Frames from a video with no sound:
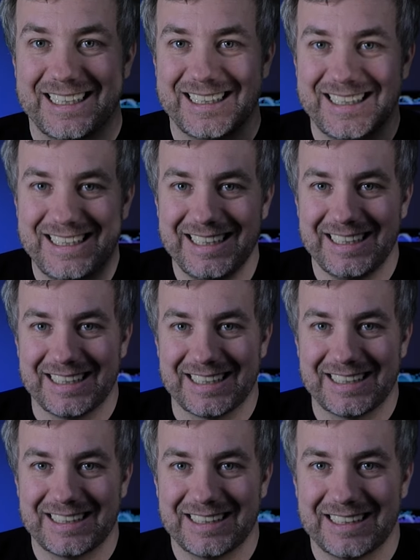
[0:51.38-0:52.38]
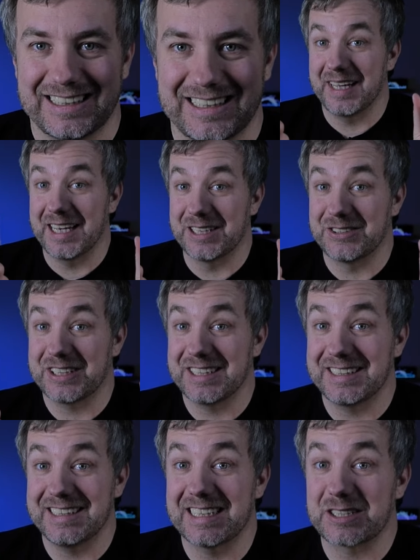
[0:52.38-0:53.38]
this, as you can
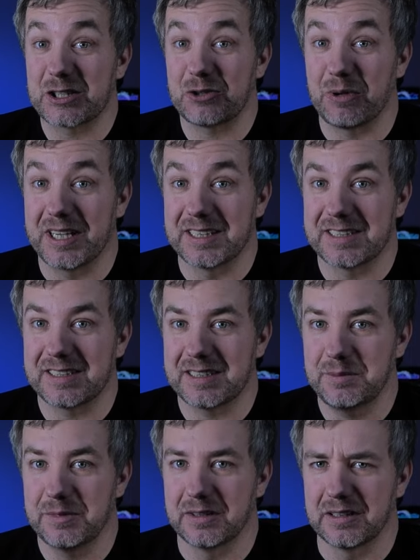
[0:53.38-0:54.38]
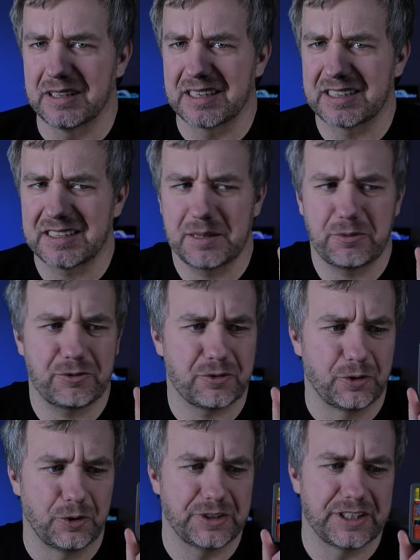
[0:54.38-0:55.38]
see, that's quite similar except
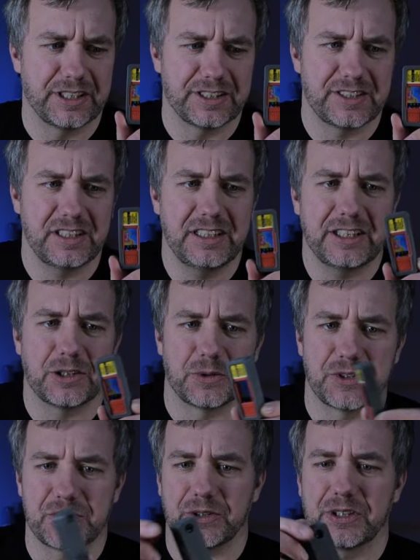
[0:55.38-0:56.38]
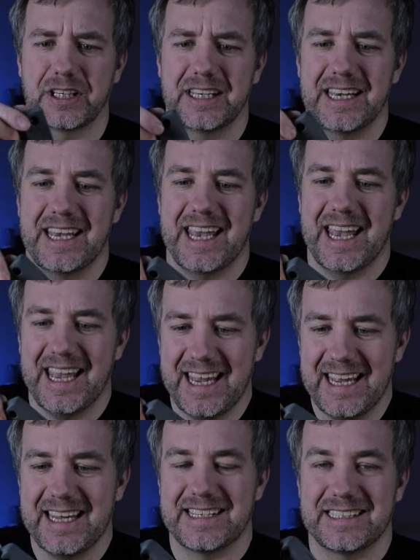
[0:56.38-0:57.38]
for the silicone sock
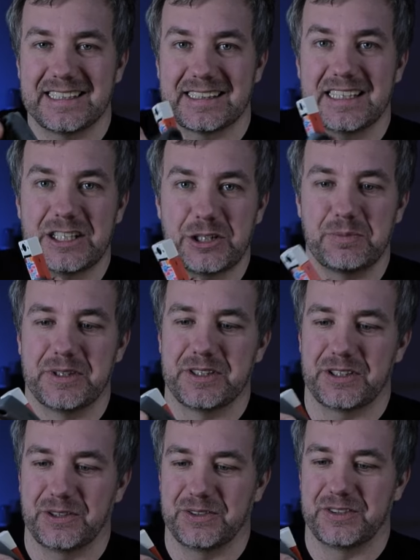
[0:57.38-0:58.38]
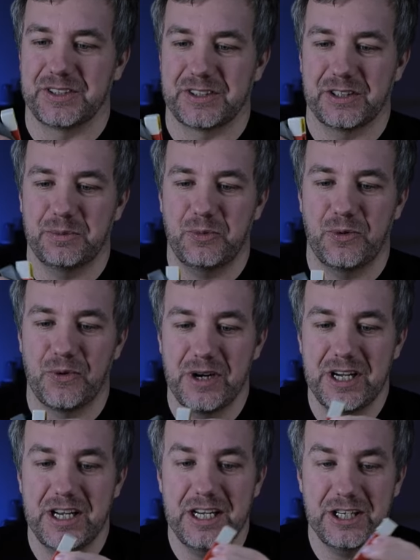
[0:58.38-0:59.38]
and the attachment on the top,
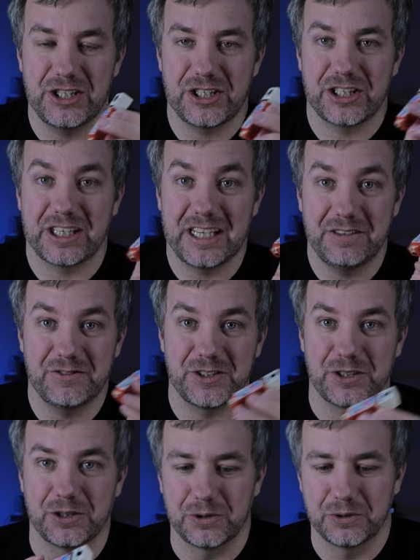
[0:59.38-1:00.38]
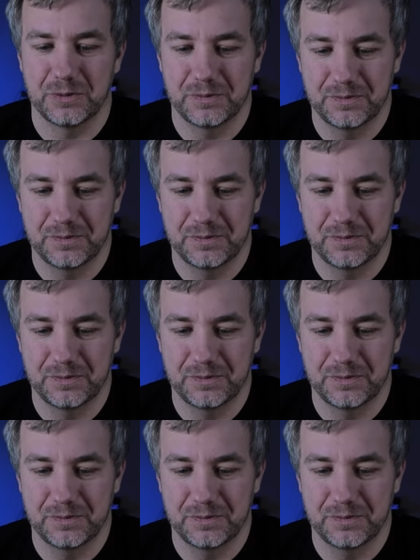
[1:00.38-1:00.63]
which gives you